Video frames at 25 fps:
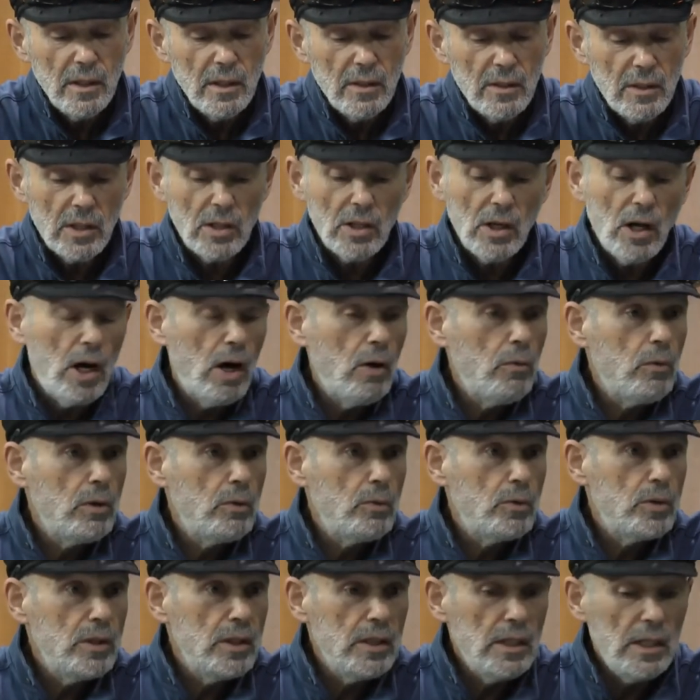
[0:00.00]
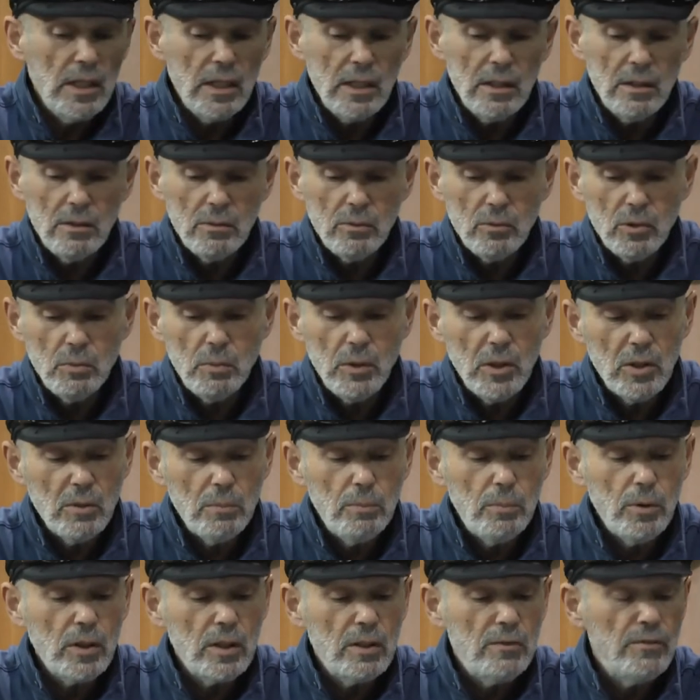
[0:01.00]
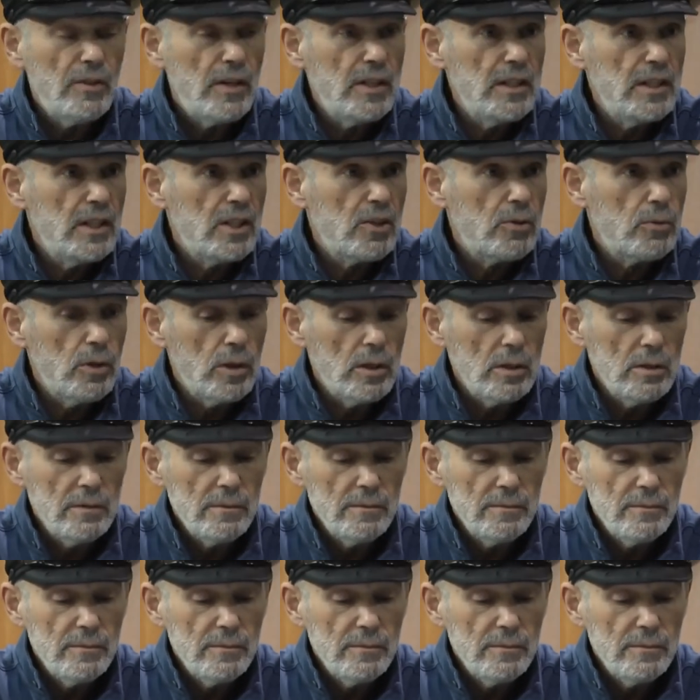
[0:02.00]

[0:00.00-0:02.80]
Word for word: then all we would need would be the book of Vayikra.